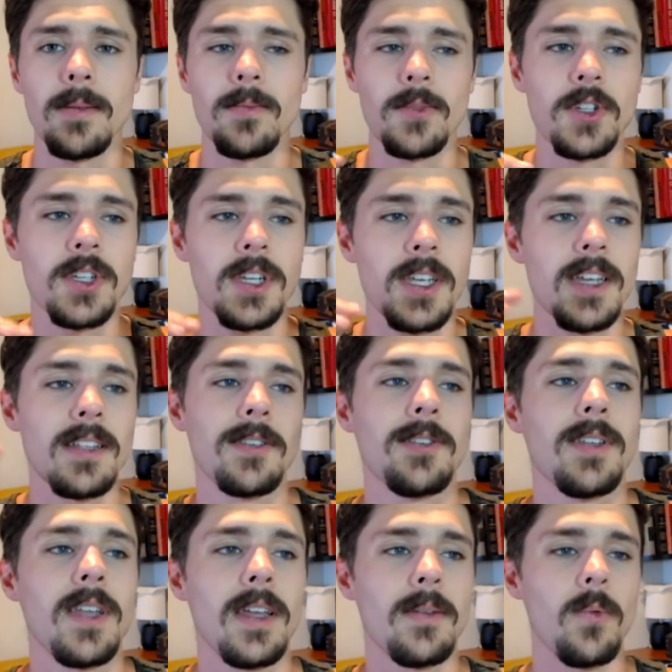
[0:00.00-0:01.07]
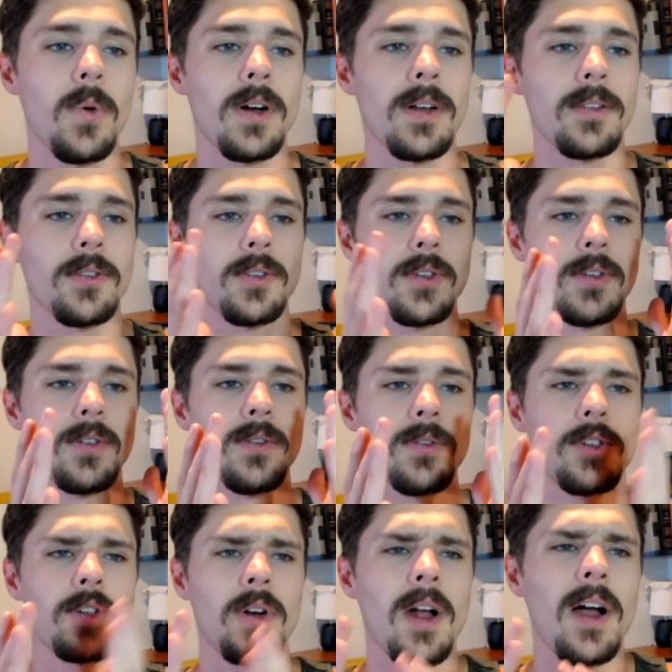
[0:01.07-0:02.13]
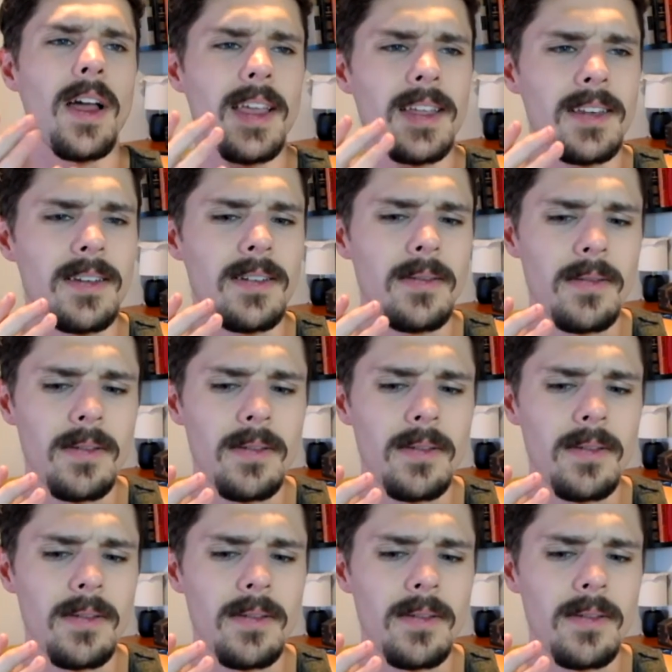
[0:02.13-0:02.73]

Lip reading: she instead wants to try and,